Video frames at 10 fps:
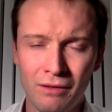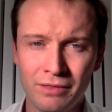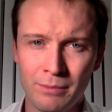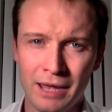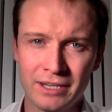
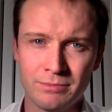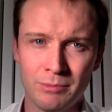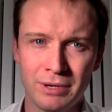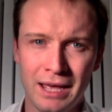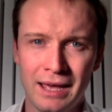management
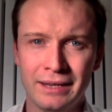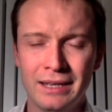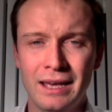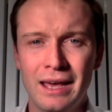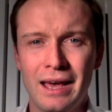plan
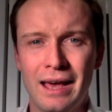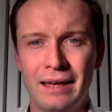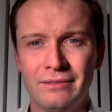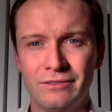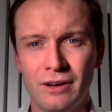and
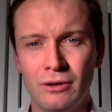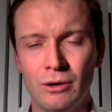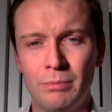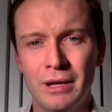follow-up,